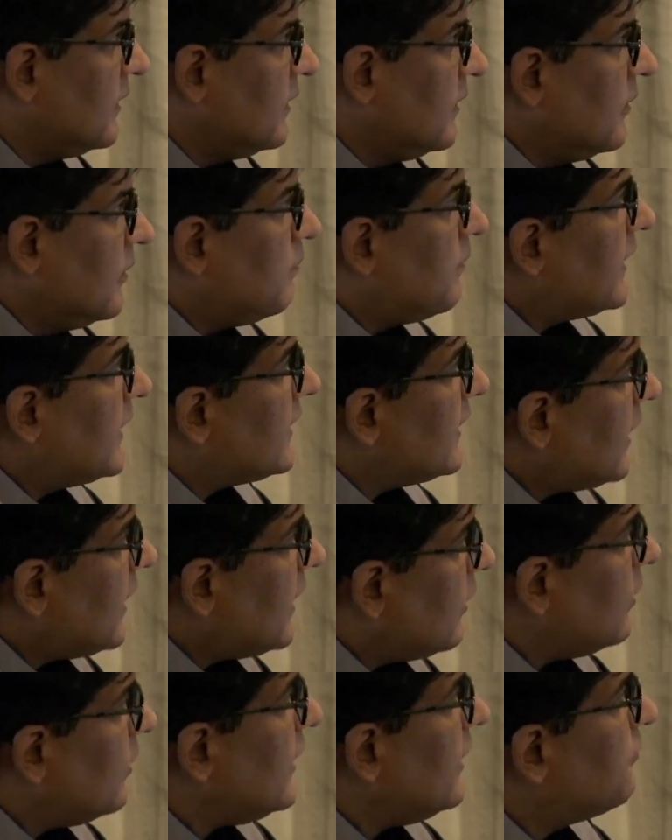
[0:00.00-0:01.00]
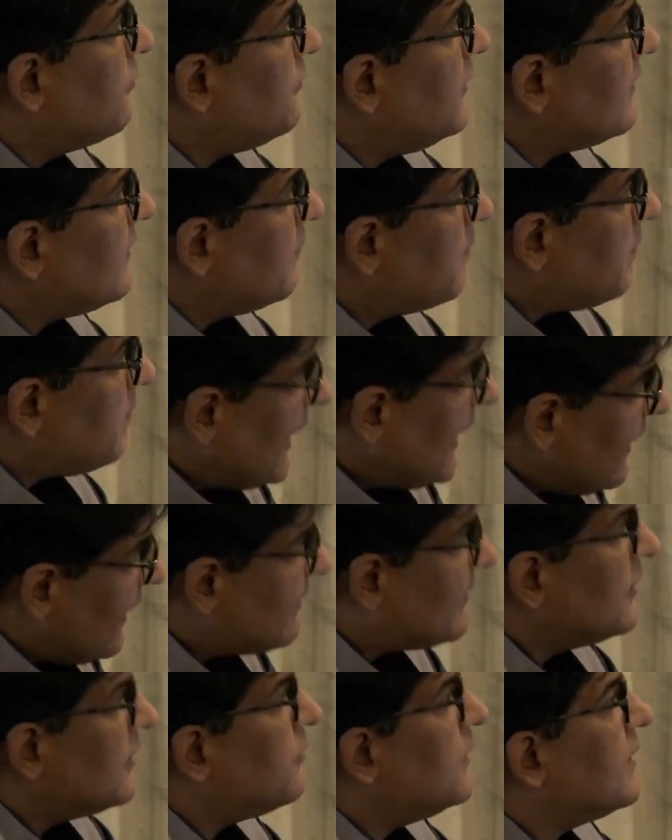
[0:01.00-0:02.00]
But now if we replace
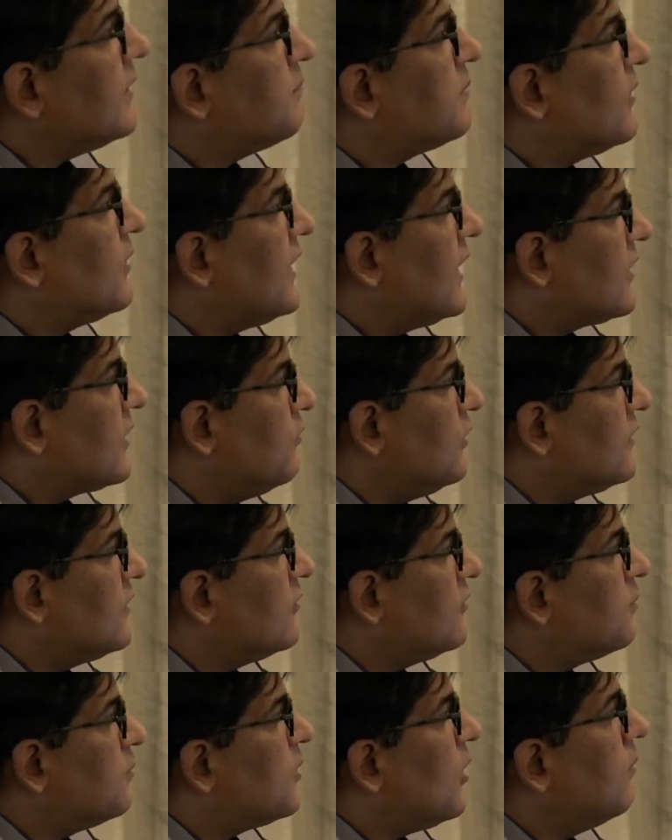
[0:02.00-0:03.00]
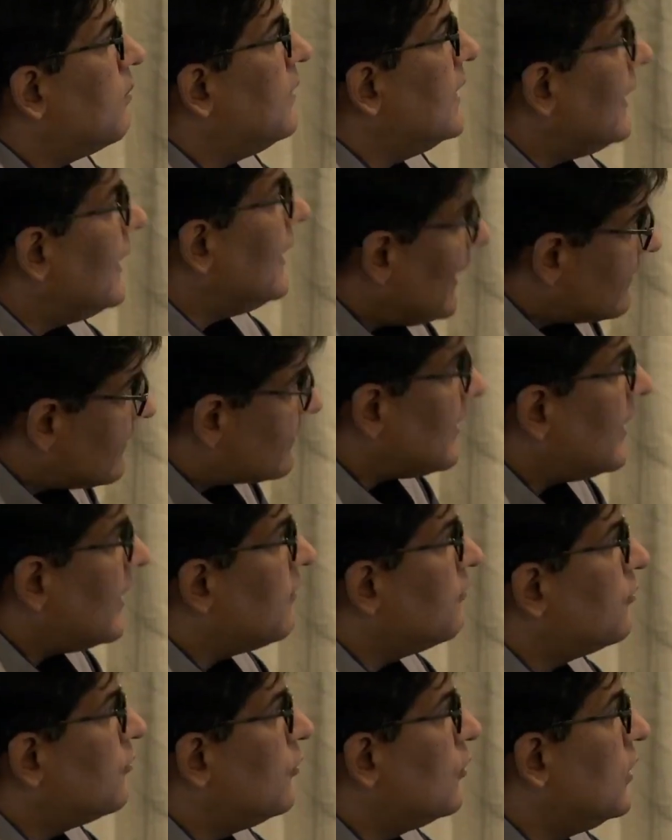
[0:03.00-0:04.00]
it with a product which is probably less
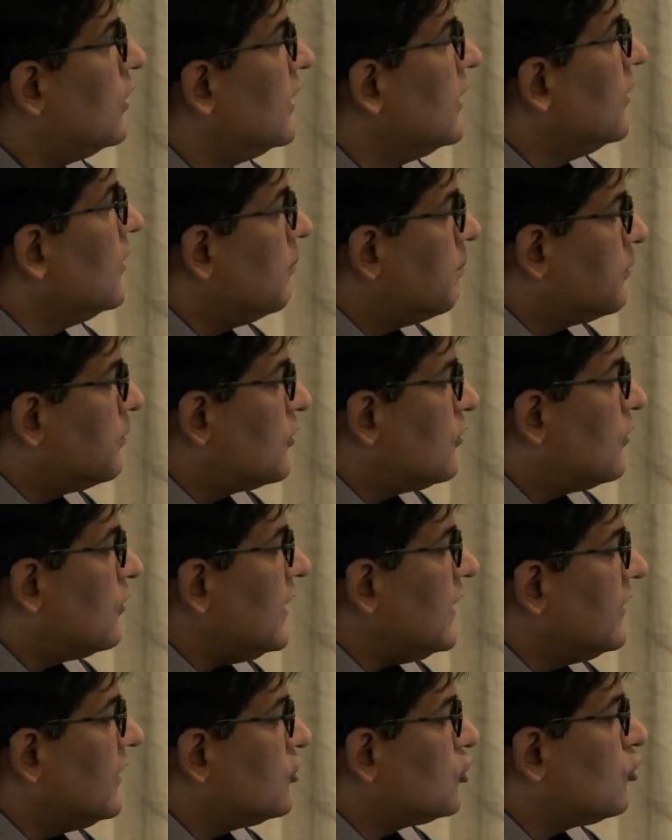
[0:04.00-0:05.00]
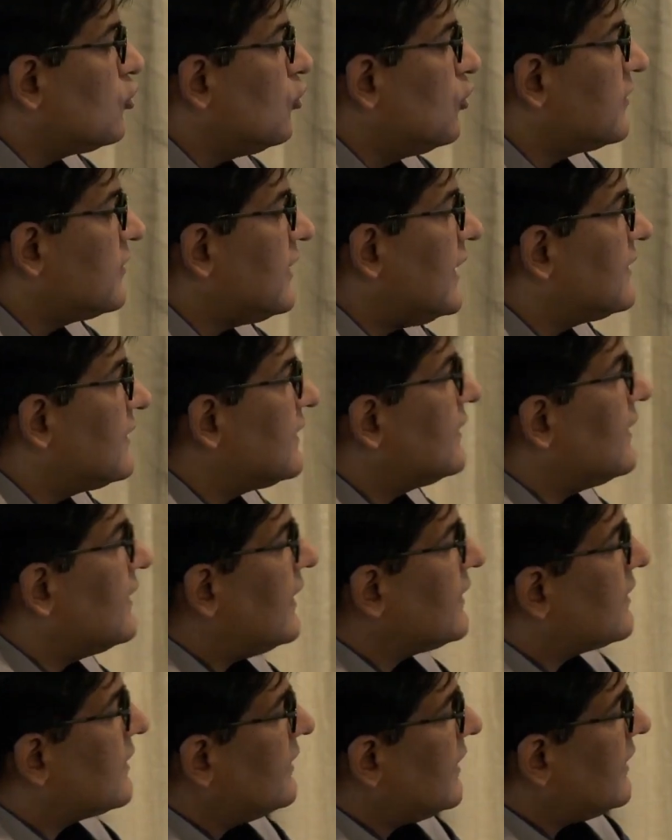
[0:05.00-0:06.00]
harmful, so it shows that,
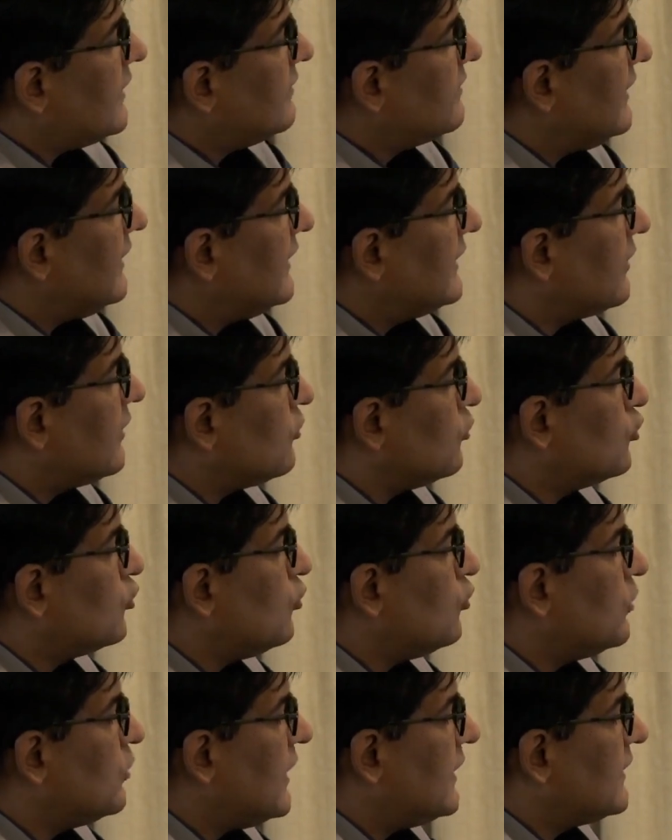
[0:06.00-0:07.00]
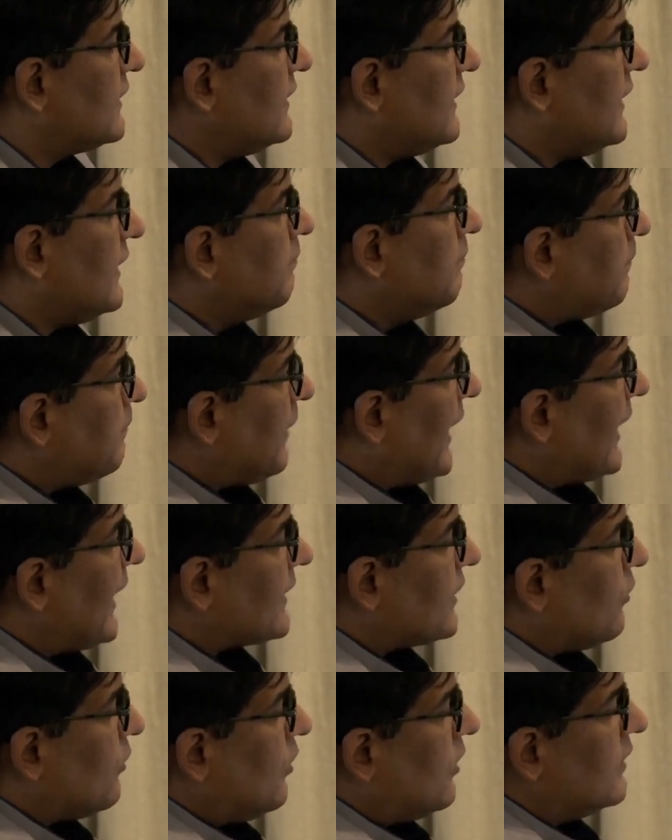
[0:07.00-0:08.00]
there is data to show that the
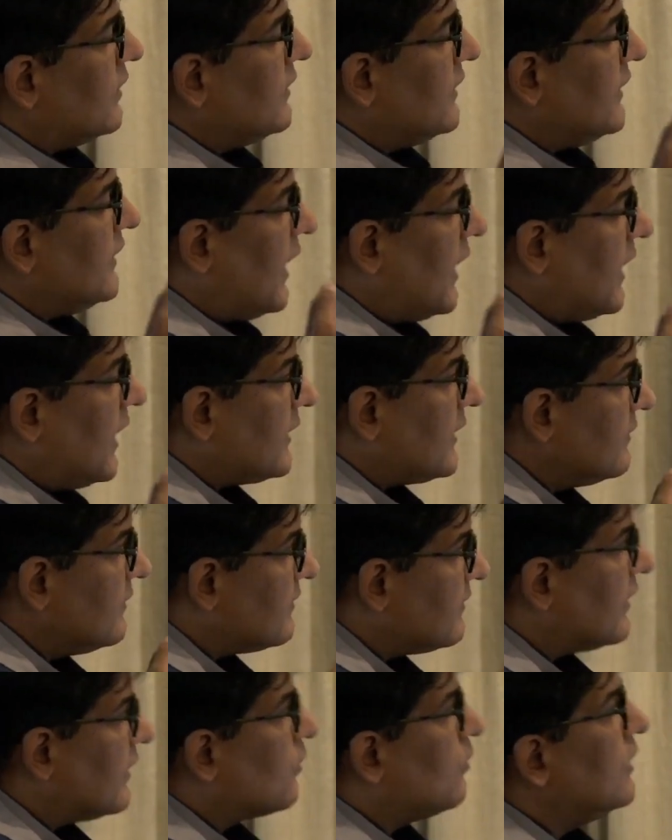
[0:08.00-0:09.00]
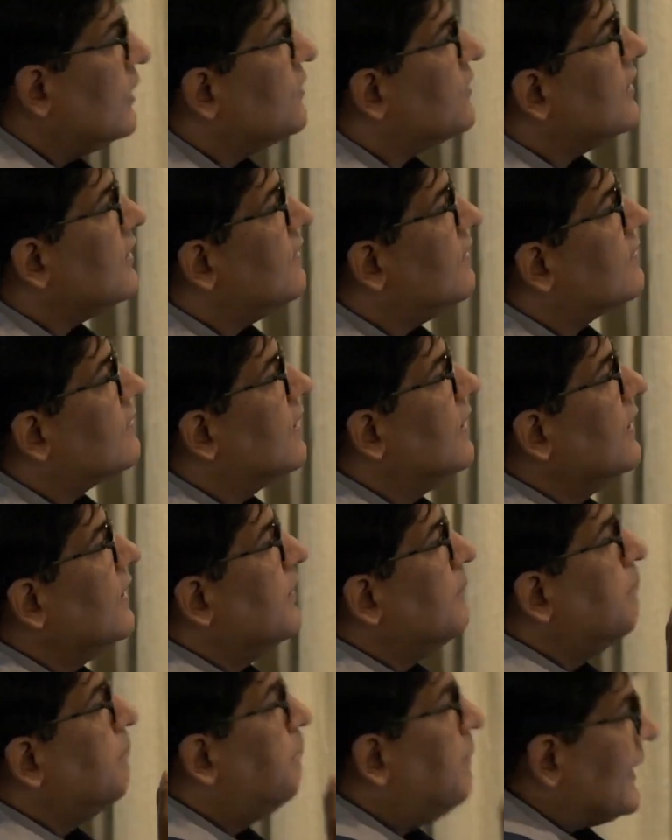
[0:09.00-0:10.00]
impact on the heart and circulation is
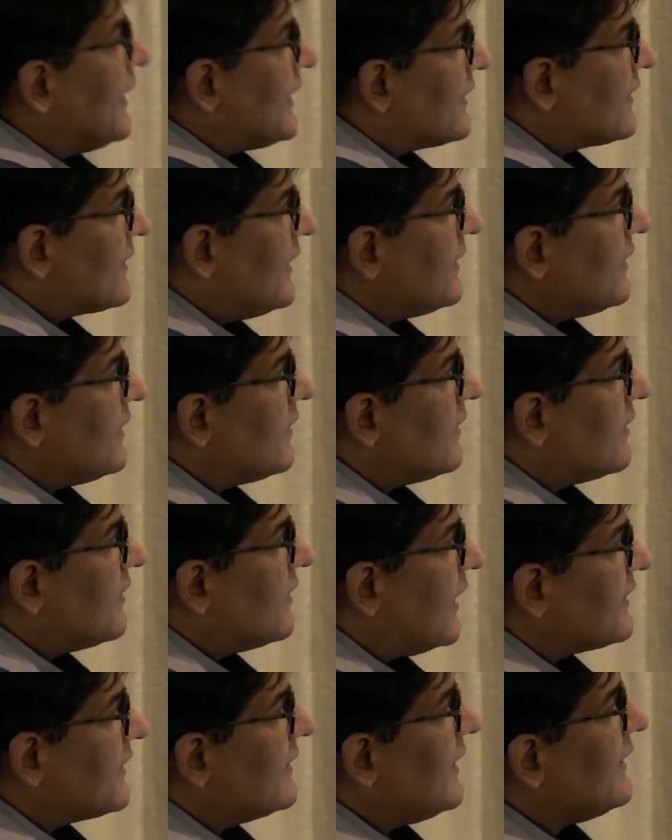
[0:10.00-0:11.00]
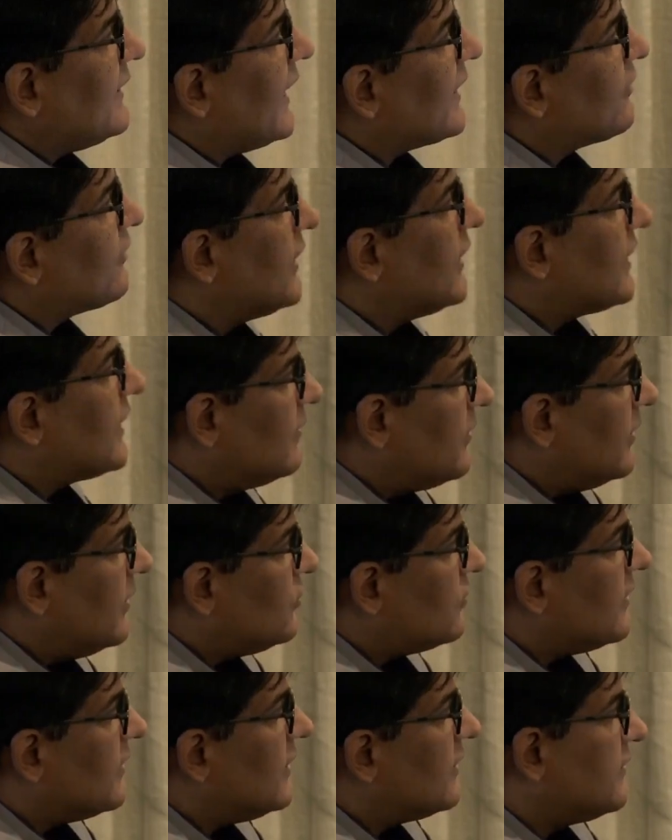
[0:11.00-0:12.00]
better than, rather than actually
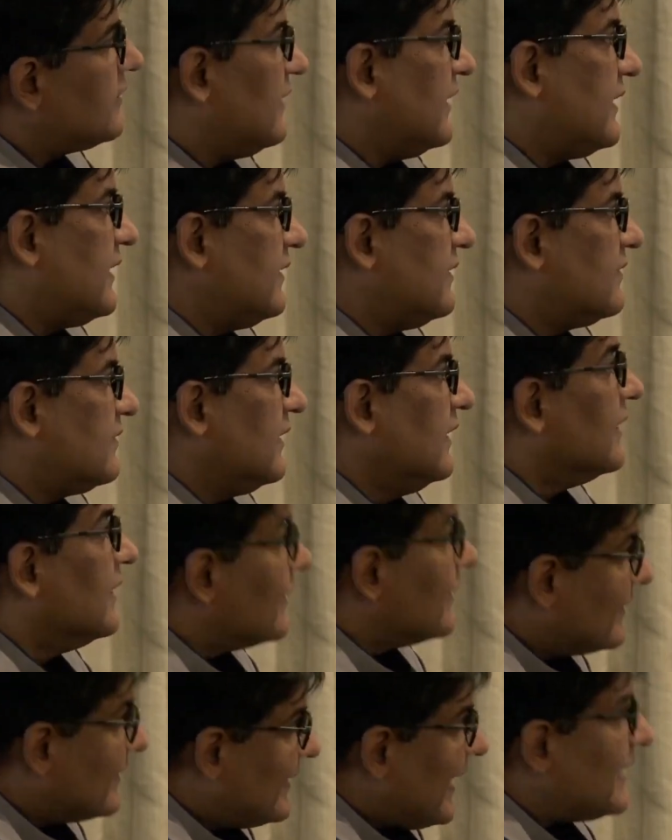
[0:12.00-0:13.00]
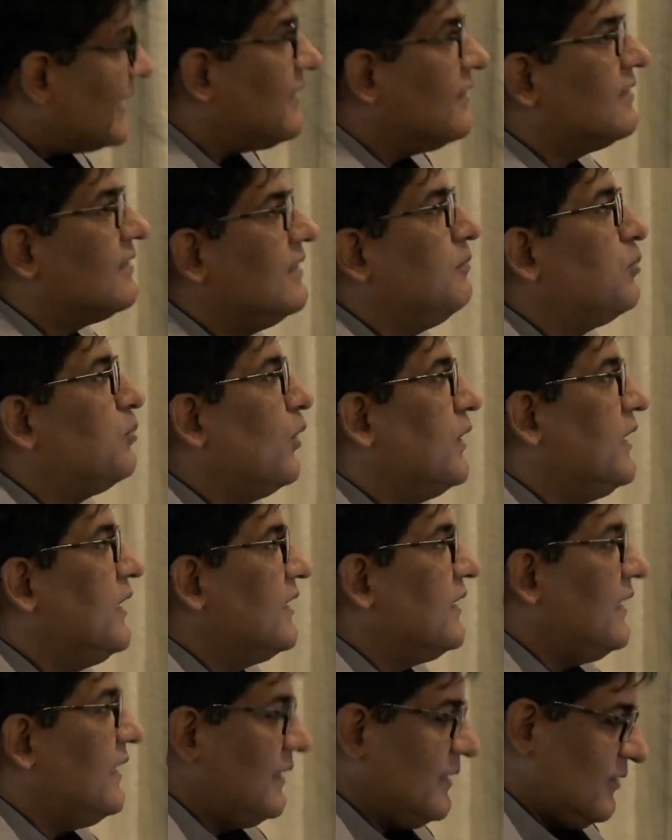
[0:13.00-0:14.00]
conventional cigarettes. That is the point.
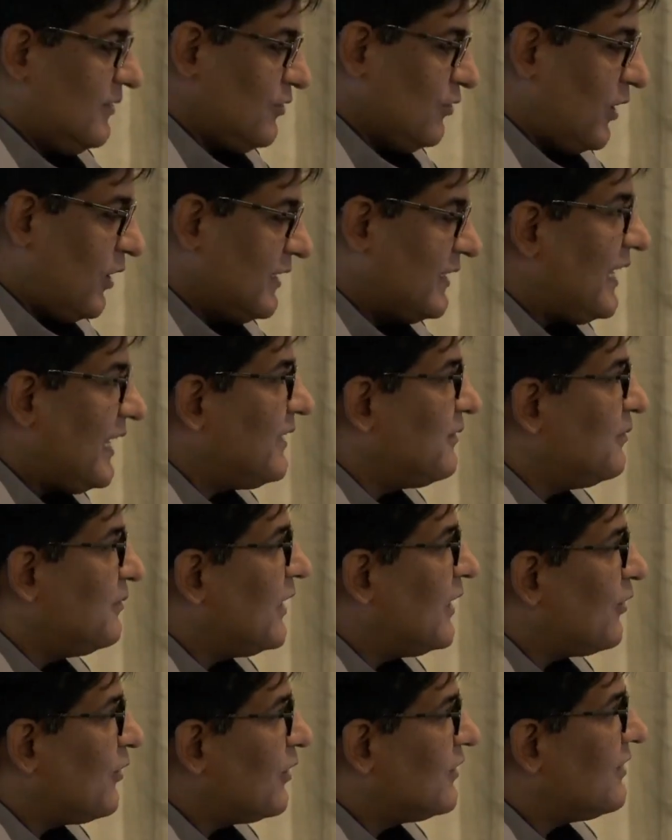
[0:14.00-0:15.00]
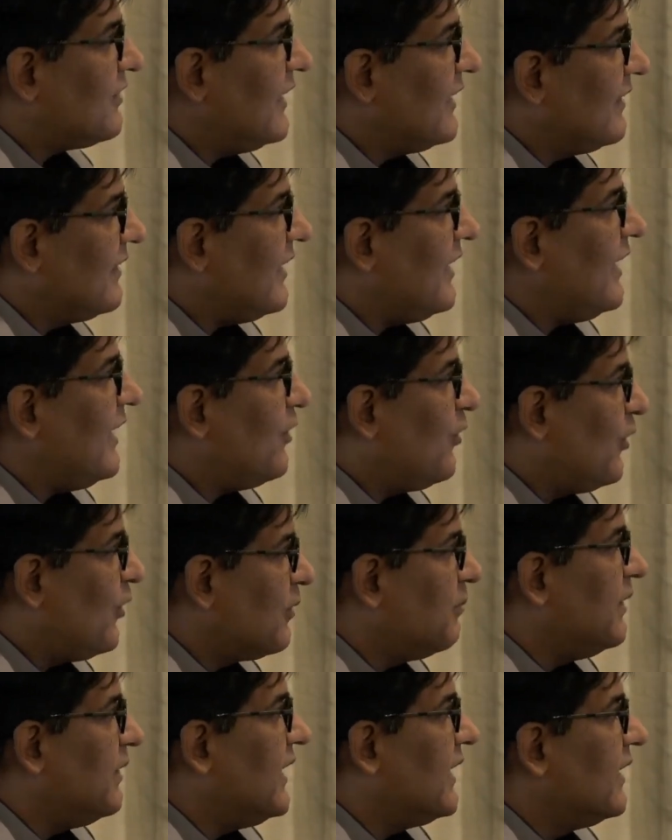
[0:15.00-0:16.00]
It is not that we are not saying A or
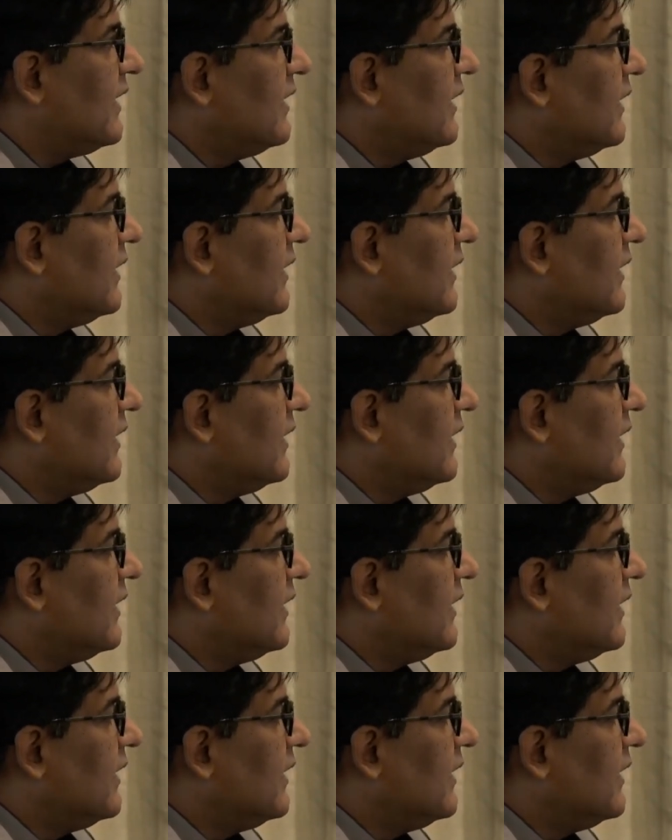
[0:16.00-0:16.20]
B.